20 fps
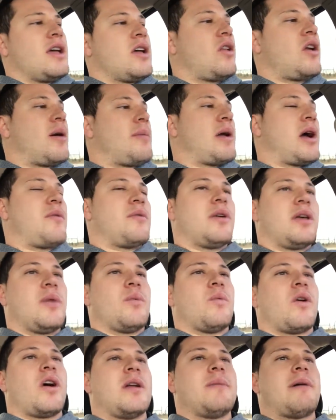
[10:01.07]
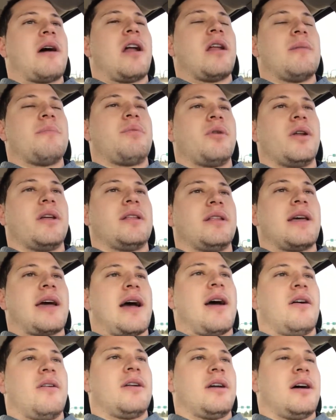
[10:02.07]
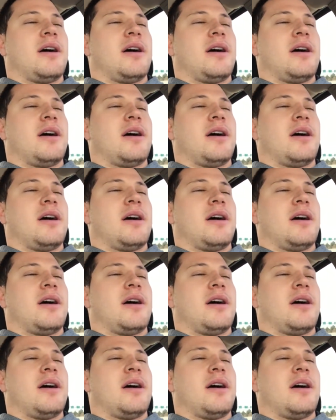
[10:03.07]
You know, I'm not really worried about it putting down,